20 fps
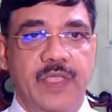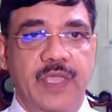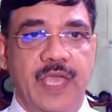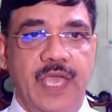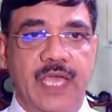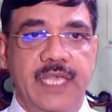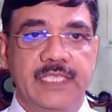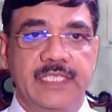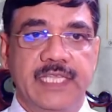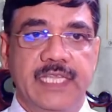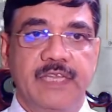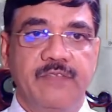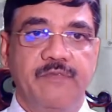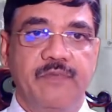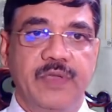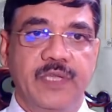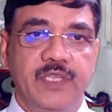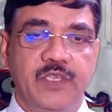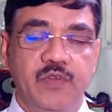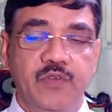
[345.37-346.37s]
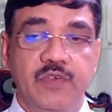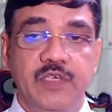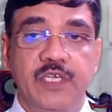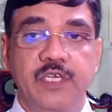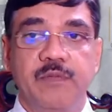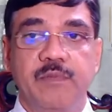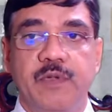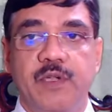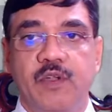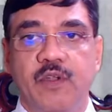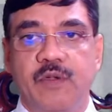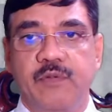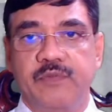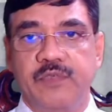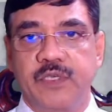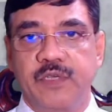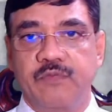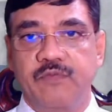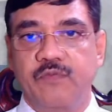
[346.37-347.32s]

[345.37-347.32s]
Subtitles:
as an effective treatment option